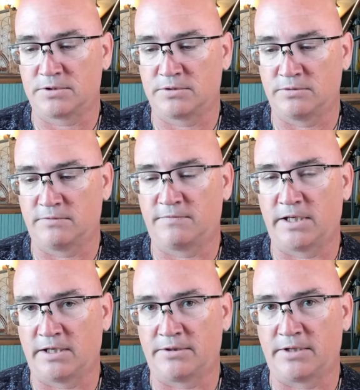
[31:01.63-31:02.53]
to
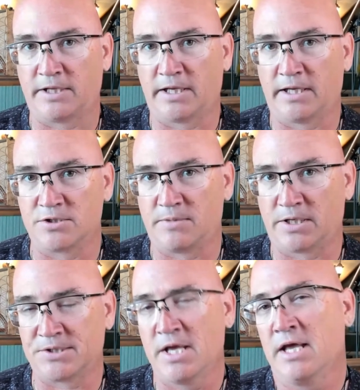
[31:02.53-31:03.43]
feed on the energy
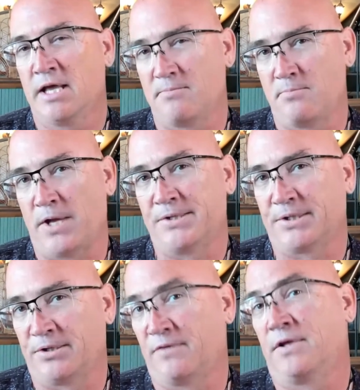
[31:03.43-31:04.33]
because
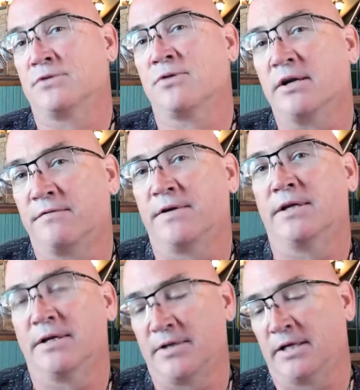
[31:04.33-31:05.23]
basically if they try to
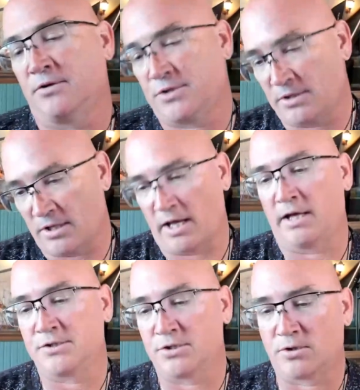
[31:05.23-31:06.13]
feed on the energy
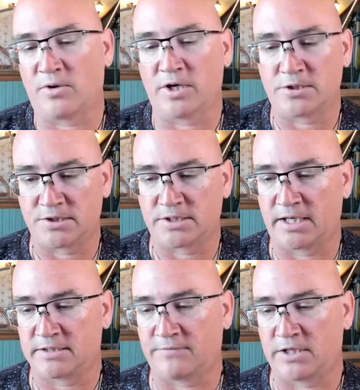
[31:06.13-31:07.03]
as your question
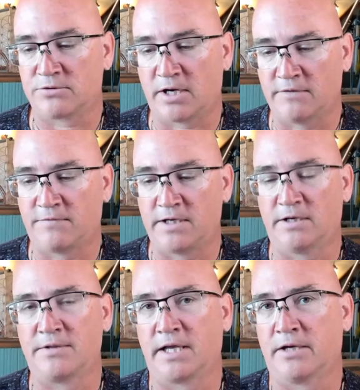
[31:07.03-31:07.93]
states if they try to feed
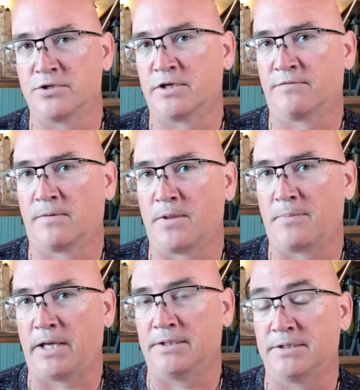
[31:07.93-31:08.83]
on the energy from the
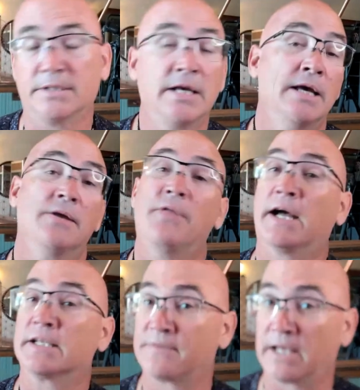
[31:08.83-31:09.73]
pendant
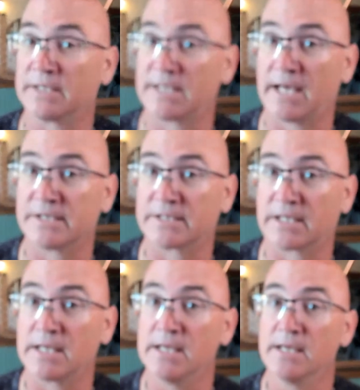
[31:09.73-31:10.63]
that's
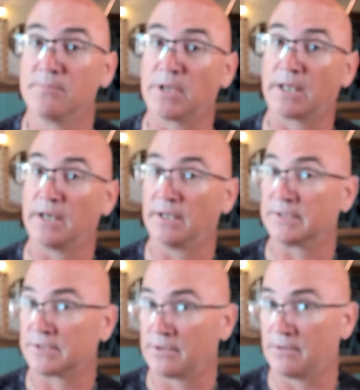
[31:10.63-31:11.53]
fantastic
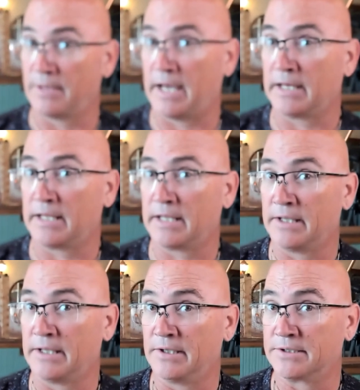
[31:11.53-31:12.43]
because that
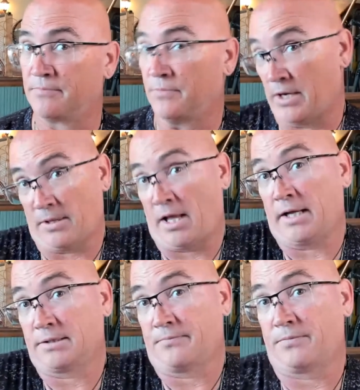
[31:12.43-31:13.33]
is their light